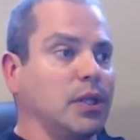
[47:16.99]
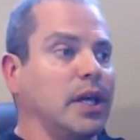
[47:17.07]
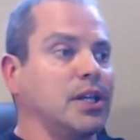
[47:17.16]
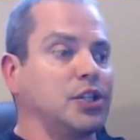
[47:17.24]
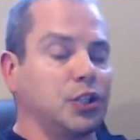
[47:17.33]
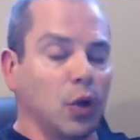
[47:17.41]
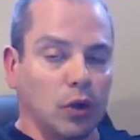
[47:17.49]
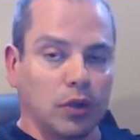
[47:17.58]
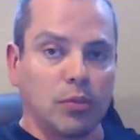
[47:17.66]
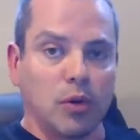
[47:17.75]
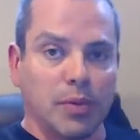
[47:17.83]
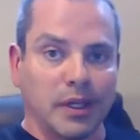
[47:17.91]
A lot of shoulder
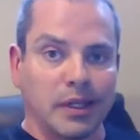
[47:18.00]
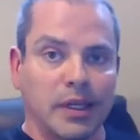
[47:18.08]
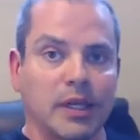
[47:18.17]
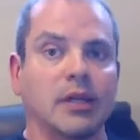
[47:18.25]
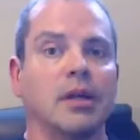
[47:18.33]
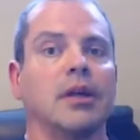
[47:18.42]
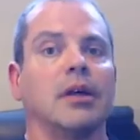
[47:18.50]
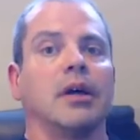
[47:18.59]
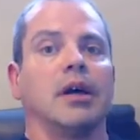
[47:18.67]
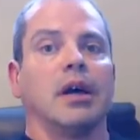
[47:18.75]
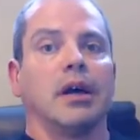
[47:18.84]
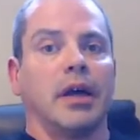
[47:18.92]
mobility
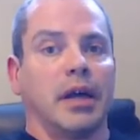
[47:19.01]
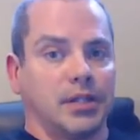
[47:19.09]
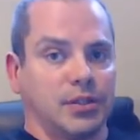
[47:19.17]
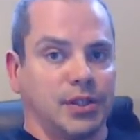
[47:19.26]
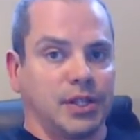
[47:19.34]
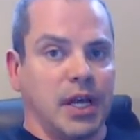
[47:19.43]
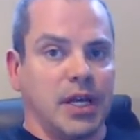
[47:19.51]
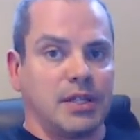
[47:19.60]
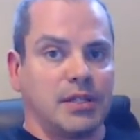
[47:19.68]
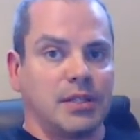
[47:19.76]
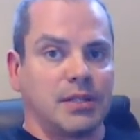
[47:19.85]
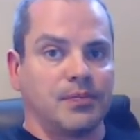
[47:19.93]
uh,
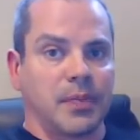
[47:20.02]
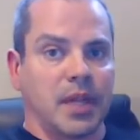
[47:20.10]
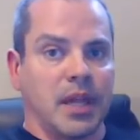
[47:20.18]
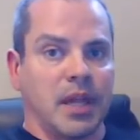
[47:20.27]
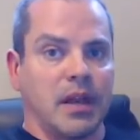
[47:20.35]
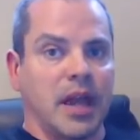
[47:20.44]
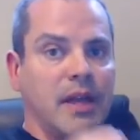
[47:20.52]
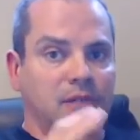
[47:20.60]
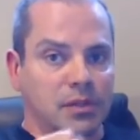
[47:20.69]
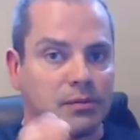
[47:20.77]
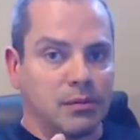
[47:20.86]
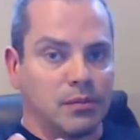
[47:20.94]
exercises, and I have
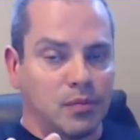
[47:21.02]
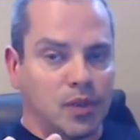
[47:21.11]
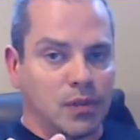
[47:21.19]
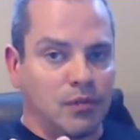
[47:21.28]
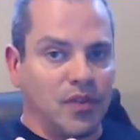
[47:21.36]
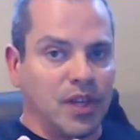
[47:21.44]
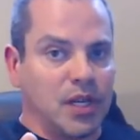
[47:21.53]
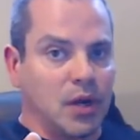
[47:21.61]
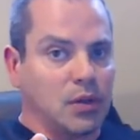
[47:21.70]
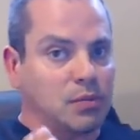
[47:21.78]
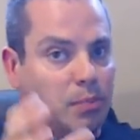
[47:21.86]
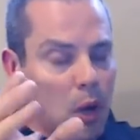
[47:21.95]
some some
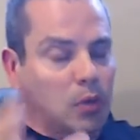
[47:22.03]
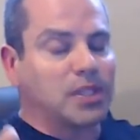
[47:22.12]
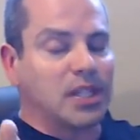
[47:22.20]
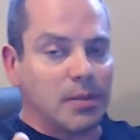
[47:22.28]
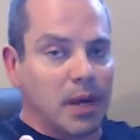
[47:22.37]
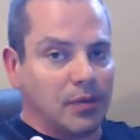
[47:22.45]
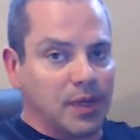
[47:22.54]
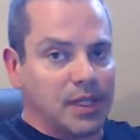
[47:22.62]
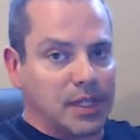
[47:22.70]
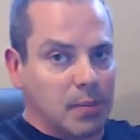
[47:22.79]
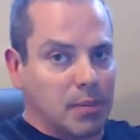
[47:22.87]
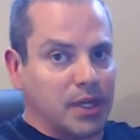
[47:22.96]
videos posted about
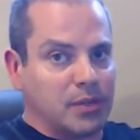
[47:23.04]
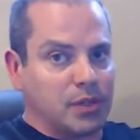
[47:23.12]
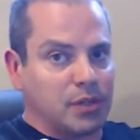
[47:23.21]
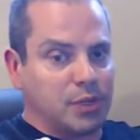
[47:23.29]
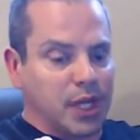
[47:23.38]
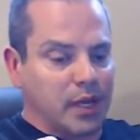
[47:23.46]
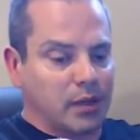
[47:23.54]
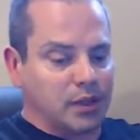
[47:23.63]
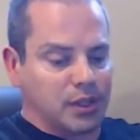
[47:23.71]
this on my YouTube channel.